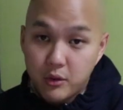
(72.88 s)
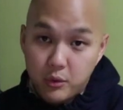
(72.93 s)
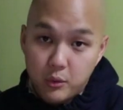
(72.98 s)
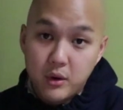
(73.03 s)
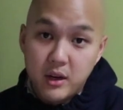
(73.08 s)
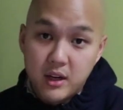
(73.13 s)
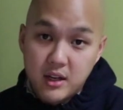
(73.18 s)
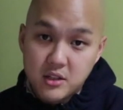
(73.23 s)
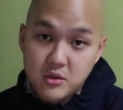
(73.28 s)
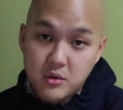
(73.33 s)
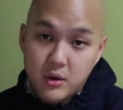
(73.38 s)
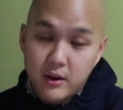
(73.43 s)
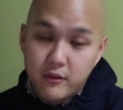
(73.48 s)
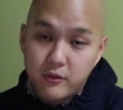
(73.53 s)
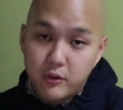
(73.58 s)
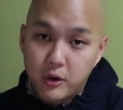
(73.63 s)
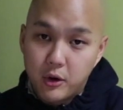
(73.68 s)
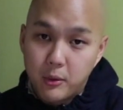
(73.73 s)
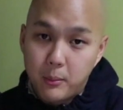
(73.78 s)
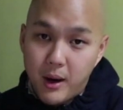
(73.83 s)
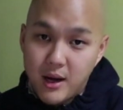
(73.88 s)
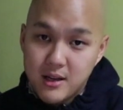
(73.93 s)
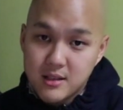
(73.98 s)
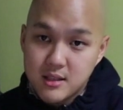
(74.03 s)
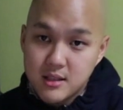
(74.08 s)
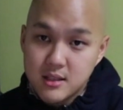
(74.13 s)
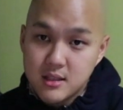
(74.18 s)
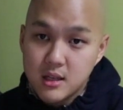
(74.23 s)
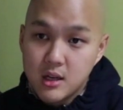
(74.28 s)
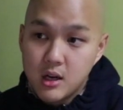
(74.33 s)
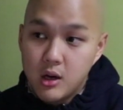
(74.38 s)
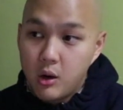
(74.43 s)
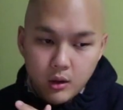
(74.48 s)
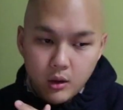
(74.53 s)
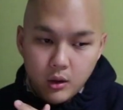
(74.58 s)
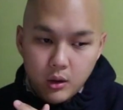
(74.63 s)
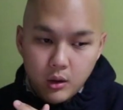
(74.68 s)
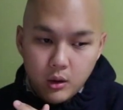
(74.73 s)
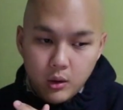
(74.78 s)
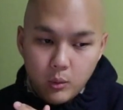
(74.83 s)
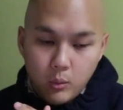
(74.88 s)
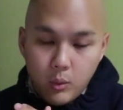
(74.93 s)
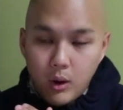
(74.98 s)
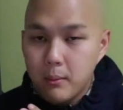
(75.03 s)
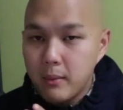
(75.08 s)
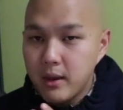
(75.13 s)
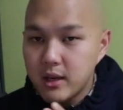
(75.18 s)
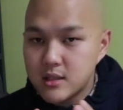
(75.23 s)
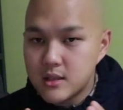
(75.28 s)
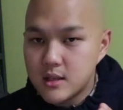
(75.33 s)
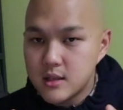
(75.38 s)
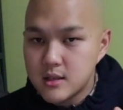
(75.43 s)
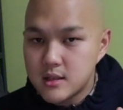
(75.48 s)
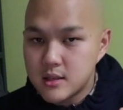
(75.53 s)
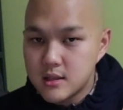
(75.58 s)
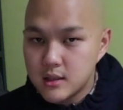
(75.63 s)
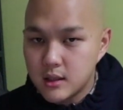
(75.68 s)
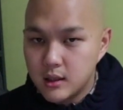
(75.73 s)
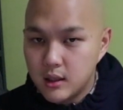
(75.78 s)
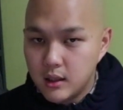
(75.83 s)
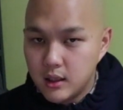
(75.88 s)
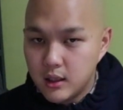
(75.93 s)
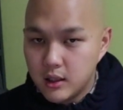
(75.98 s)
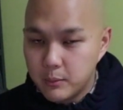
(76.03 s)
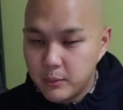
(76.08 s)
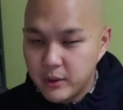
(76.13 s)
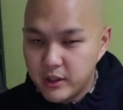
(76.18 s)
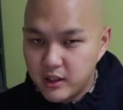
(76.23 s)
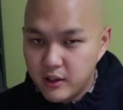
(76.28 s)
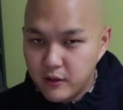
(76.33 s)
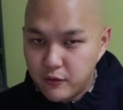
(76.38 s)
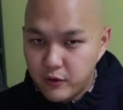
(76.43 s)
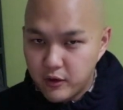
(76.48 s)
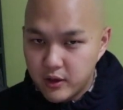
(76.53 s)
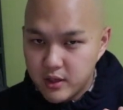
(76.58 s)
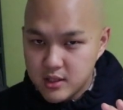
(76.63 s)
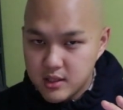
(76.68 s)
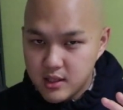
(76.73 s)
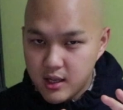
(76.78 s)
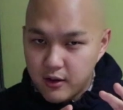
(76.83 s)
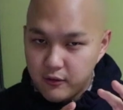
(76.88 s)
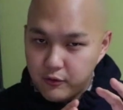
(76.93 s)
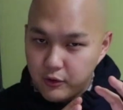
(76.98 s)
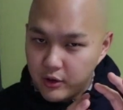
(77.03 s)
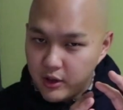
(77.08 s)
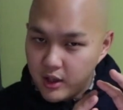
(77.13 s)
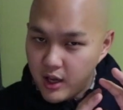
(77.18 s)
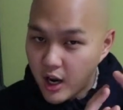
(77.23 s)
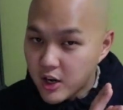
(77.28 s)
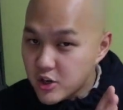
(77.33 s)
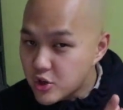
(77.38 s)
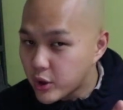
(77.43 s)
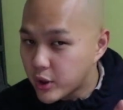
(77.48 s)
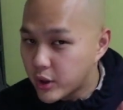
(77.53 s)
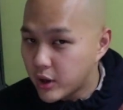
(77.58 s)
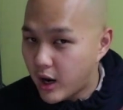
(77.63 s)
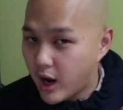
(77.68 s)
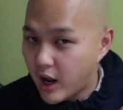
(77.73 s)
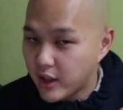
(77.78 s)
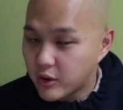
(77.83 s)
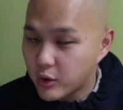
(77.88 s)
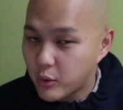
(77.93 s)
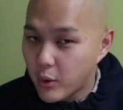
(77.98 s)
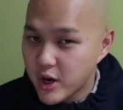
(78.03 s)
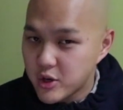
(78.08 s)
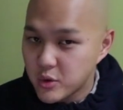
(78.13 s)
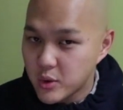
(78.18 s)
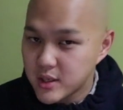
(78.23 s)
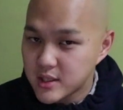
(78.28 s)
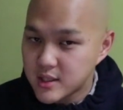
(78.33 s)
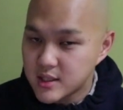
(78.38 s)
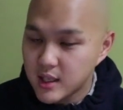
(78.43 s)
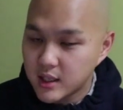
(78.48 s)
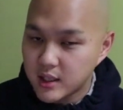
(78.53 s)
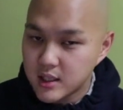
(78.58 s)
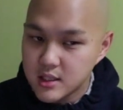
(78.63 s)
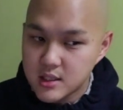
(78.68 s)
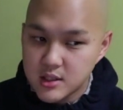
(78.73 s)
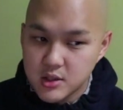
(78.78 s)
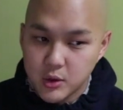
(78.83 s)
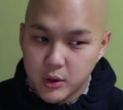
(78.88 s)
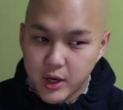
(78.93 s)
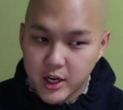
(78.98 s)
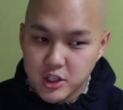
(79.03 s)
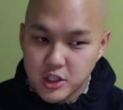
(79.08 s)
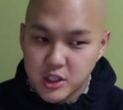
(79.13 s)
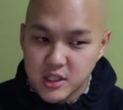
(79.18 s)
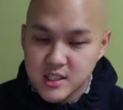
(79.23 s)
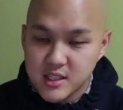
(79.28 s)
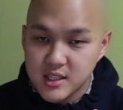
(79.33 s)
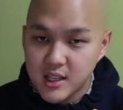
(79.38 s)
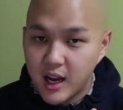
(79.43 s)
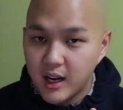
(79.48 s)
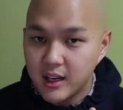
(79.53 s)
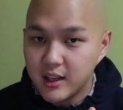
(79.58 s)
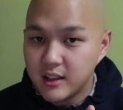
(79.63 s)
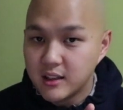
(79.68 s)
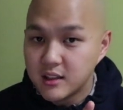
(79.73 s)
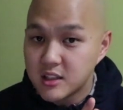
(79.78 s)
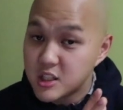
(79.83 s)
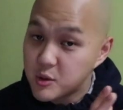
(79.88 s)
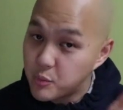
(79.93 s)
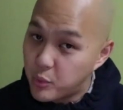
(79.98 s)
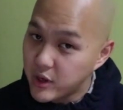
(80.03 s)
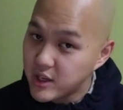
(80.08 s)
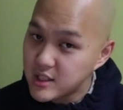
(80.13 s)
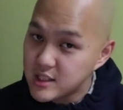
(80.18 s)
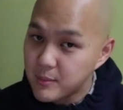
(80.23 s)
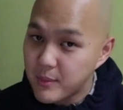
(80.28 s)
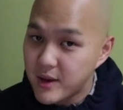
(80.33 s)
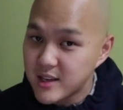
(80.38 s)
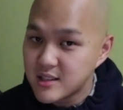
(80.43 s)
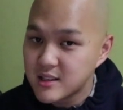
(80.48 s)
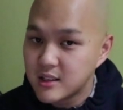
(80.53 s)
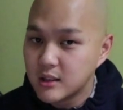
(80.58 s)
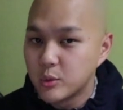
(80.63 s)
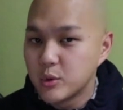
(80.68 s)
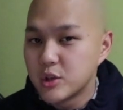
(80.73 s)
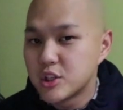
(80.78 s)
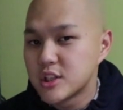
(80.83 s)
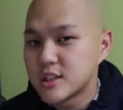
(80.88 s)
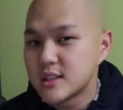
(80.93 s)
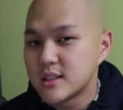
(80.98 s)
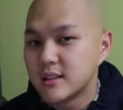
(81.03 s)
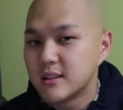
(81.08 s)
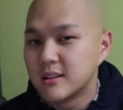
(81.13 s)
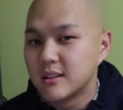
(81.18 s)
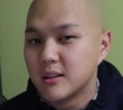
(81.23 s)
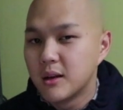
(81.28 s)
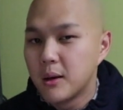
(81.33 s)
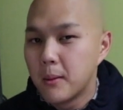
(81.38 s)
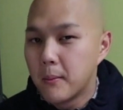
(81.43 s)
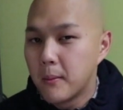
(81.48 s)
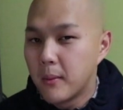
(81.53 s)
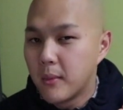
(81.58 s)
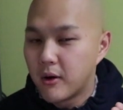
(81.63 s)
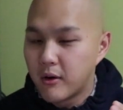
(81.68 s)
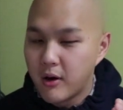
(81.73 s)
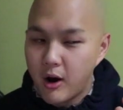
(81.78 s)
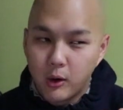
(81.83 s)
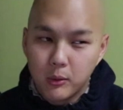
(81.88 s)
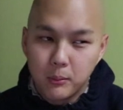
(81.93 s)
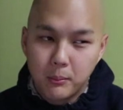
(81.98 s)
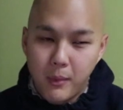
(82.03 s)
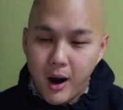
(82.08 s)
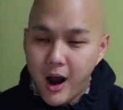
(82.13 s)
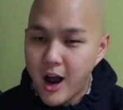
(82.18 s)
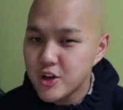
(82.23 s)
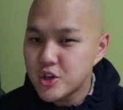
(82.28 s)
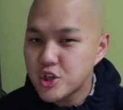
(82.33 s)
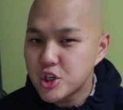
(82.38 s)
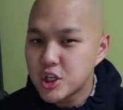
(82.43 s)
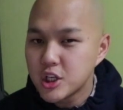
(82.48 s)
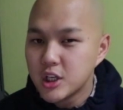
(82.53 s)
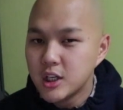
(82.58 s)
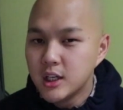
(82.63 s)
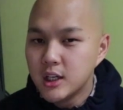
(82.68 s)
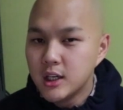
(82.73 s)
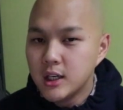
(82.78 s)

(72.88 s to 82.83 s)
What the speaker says: 3 years, right, for your master's. What makes this a little bit different is that for the undergraduate studies, you'd actually start in the spring semester, which is in around March,